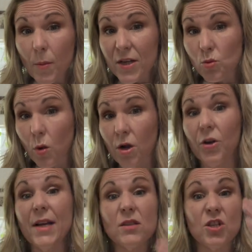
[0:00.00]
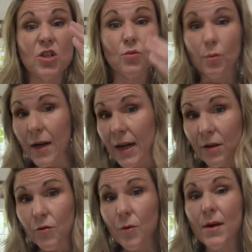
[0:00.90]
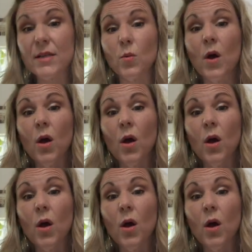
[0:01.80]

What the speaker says: much water. It's just running through us.